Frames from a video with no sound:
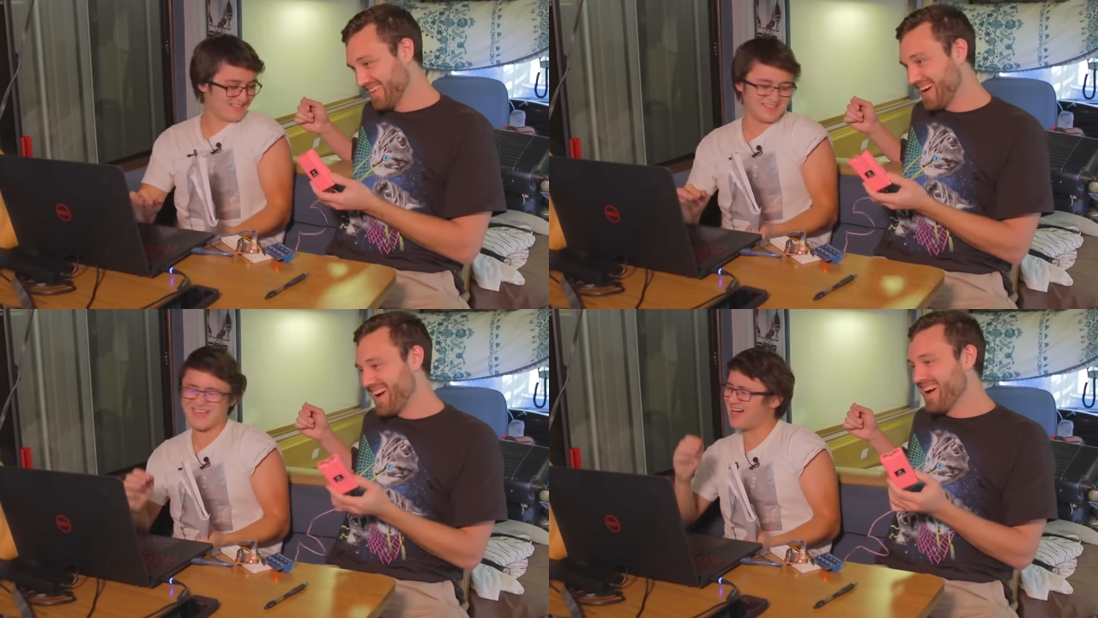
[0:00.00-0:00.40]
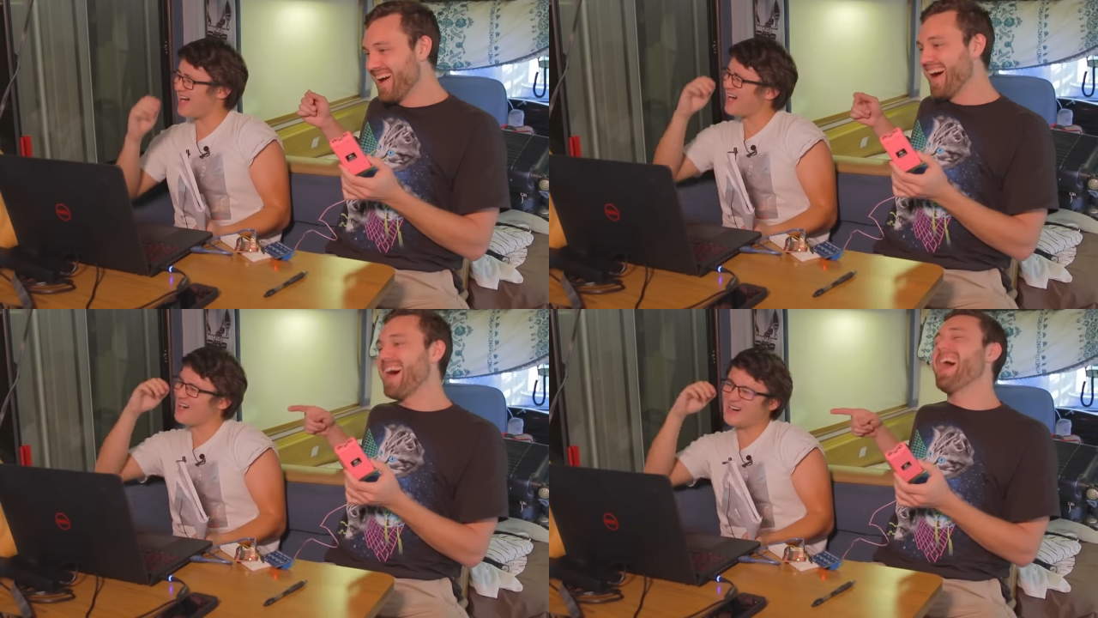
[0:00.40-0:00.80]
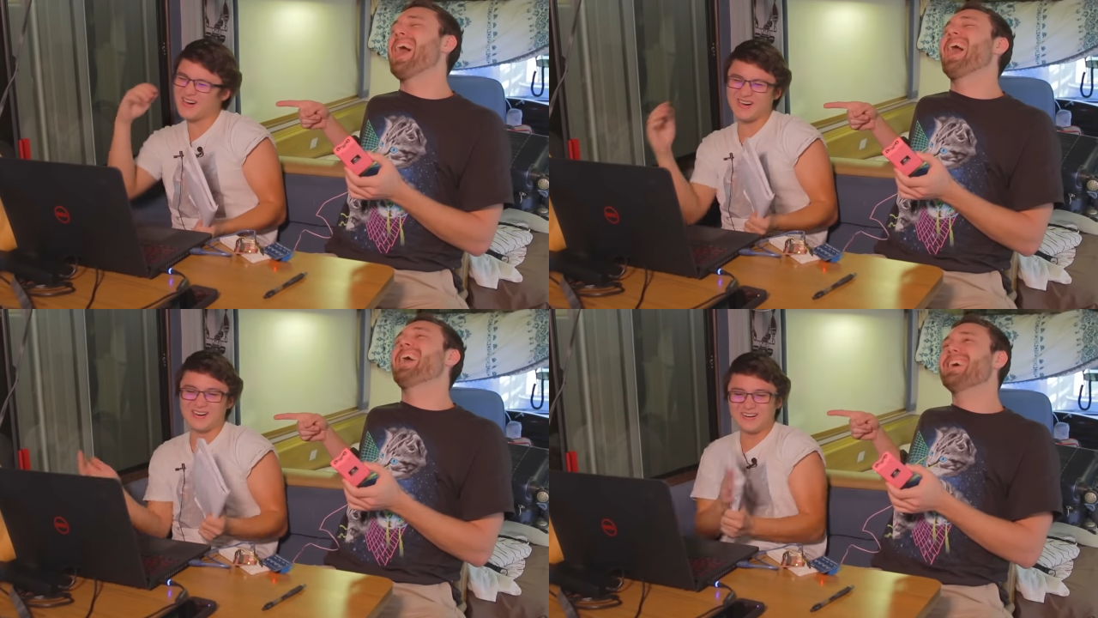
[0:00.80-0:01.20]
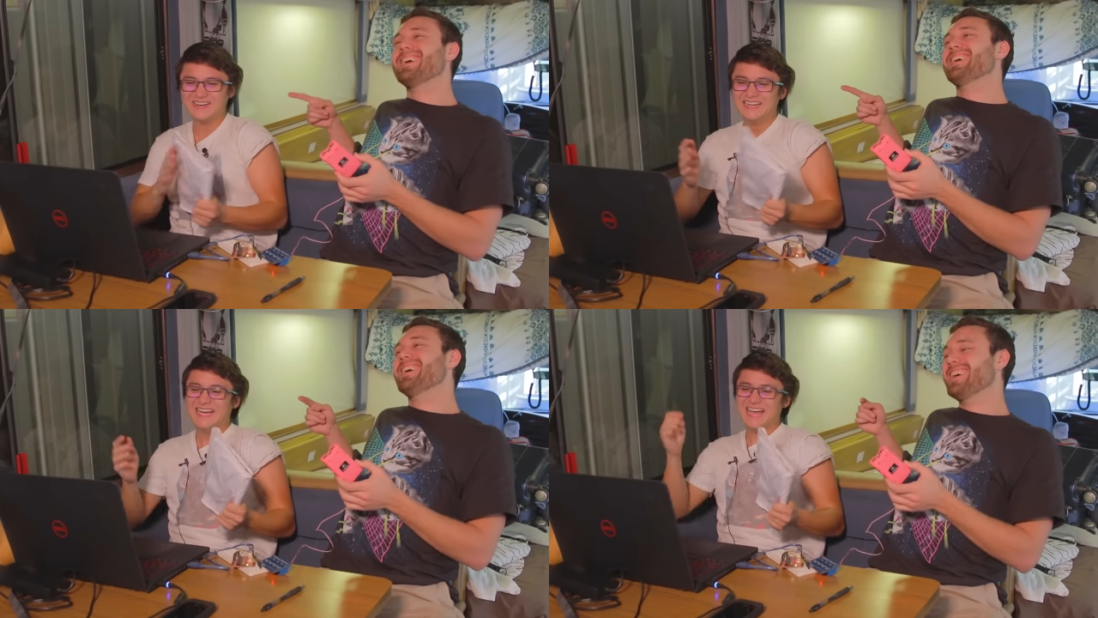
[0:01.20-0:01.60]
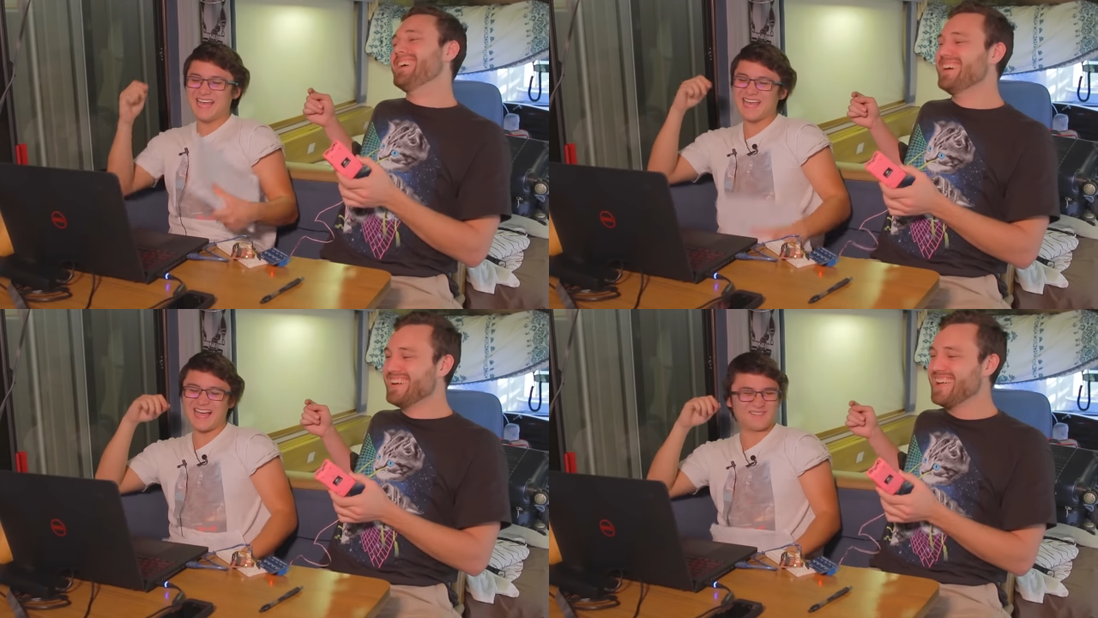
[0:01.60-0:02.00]
Speaker 1: oh!
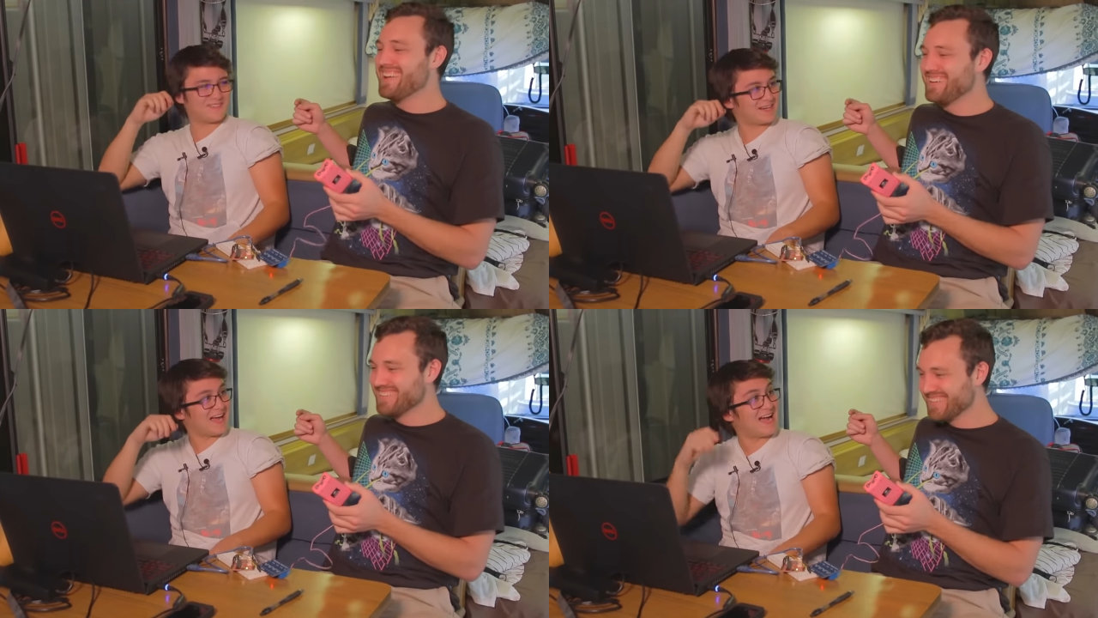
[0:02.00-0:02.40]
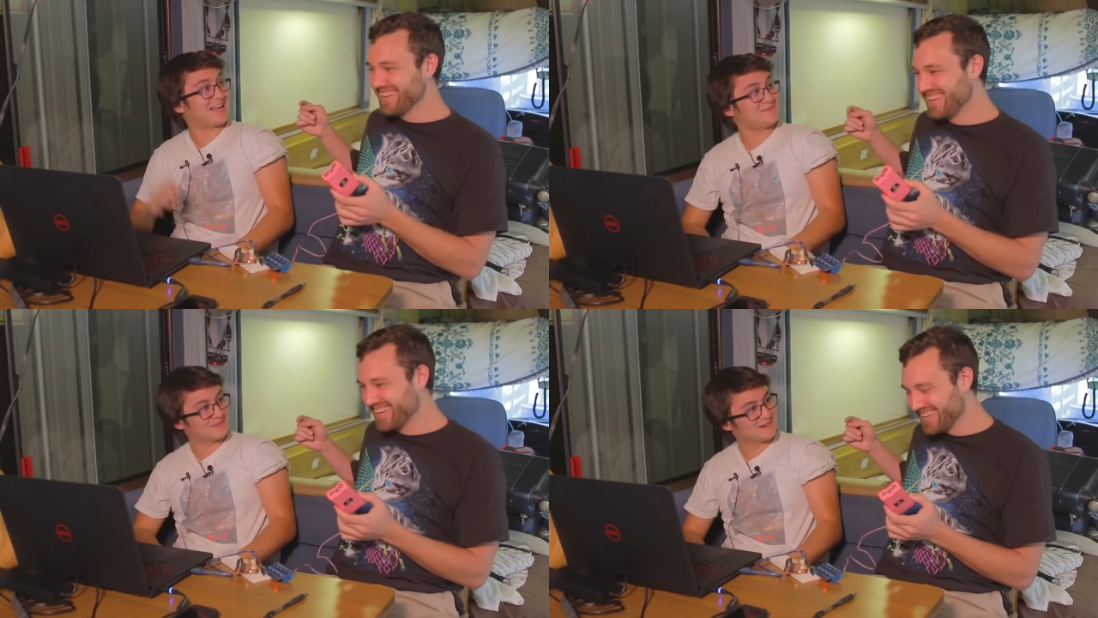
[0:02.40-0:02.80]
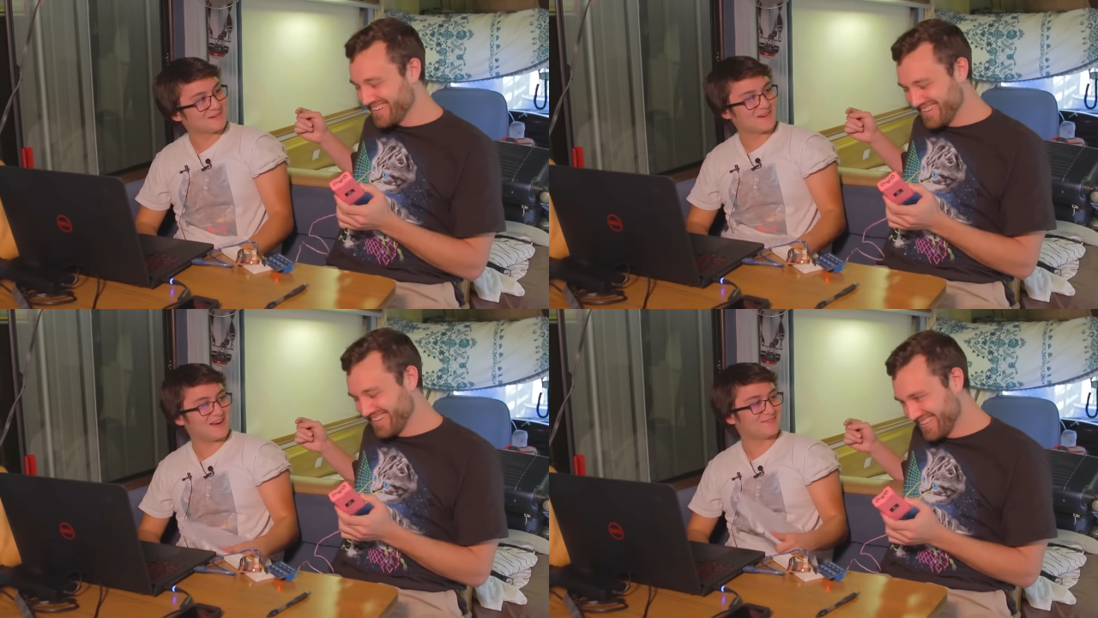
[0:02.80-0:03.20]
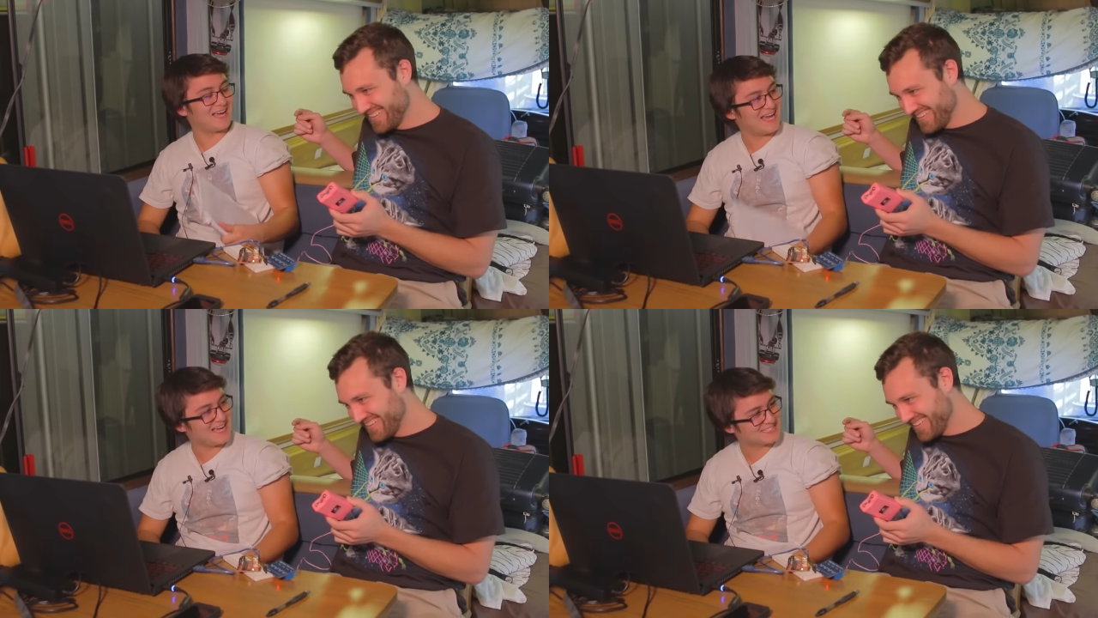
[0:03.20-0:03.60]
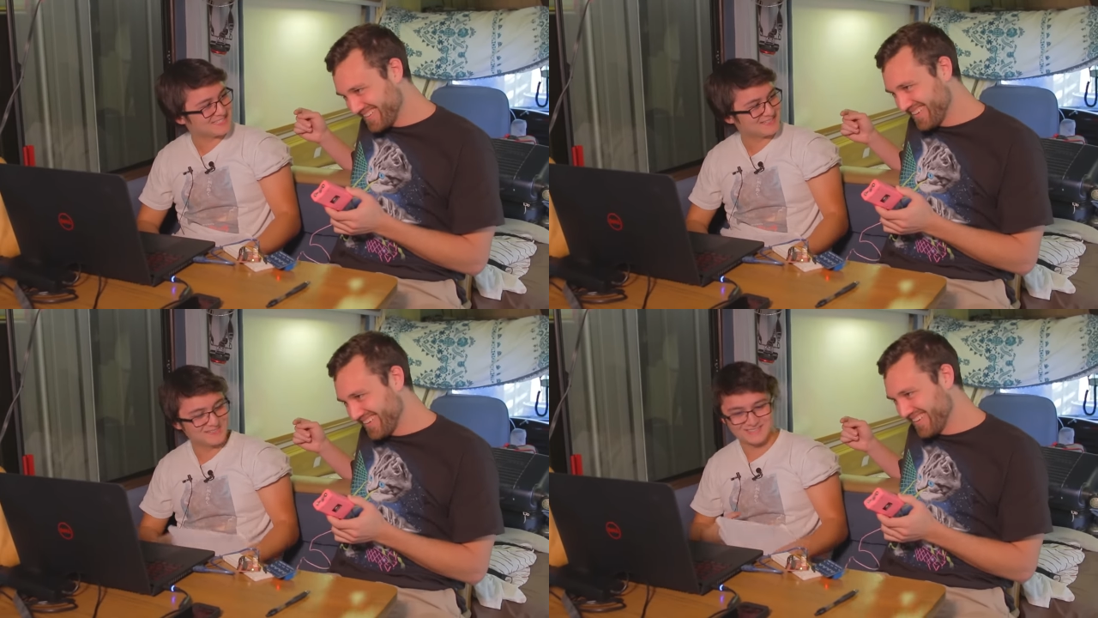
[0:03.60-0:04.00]
I forgot I programmed
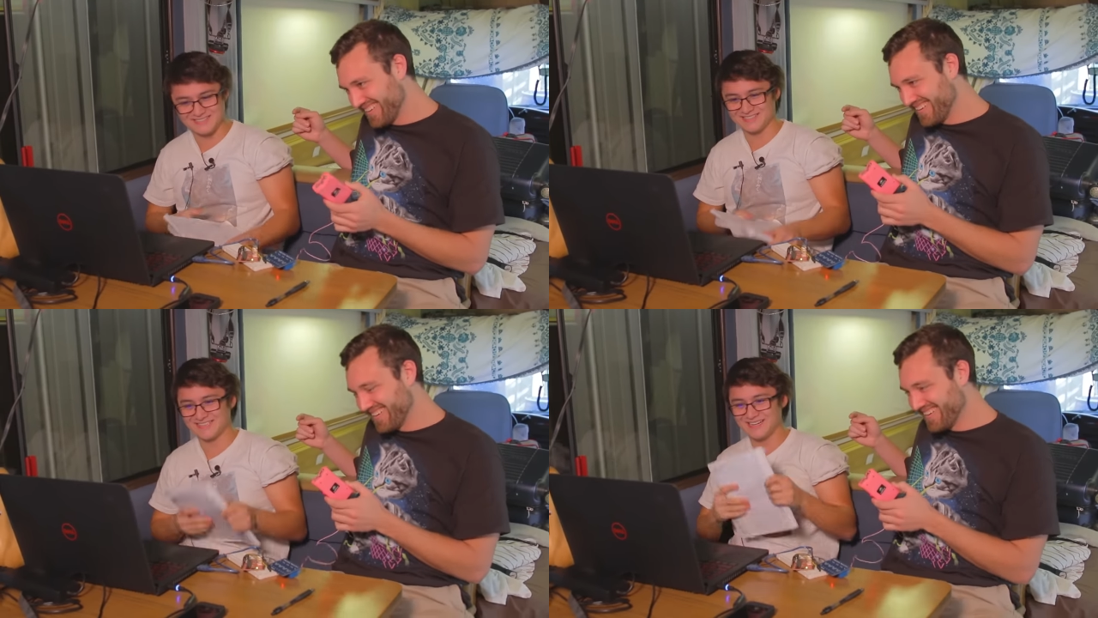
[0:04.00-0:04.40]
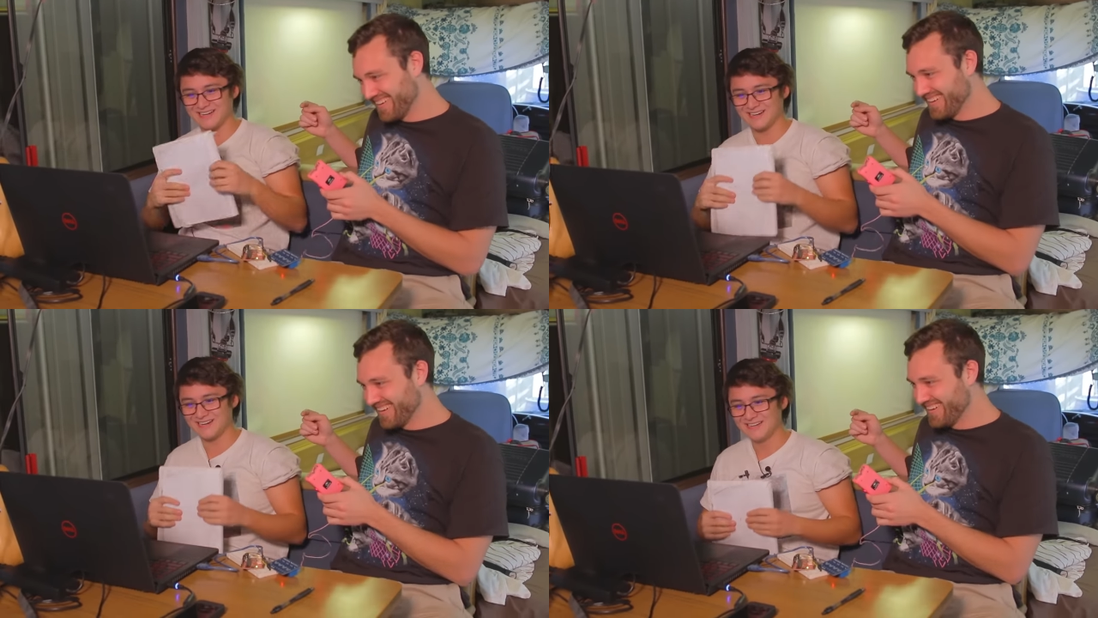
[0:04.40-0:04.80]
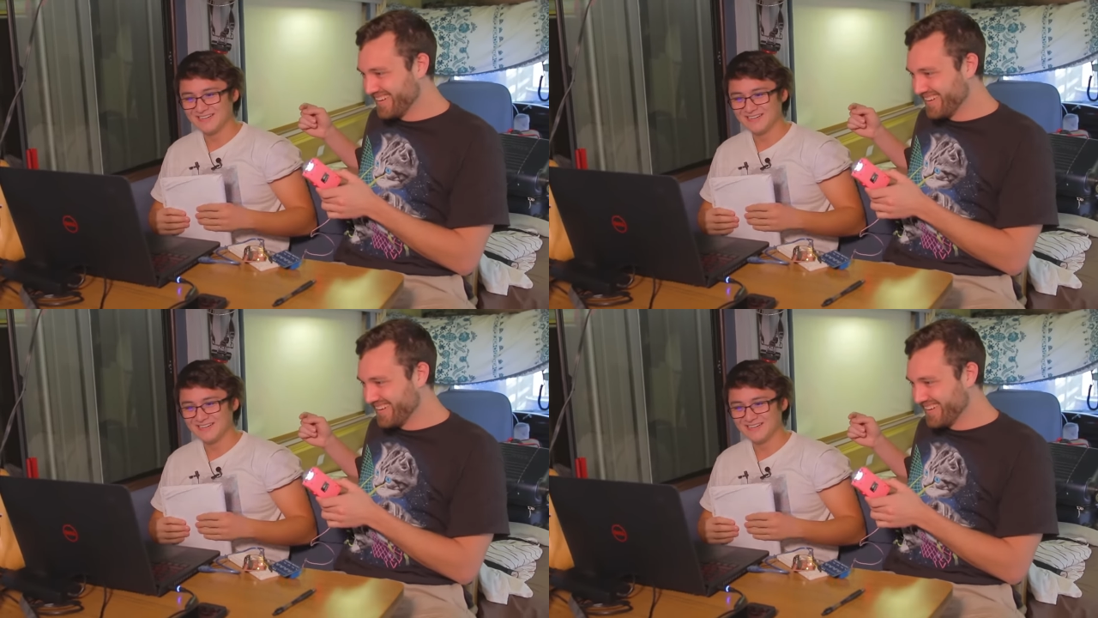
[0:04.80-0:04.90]
asshole in there.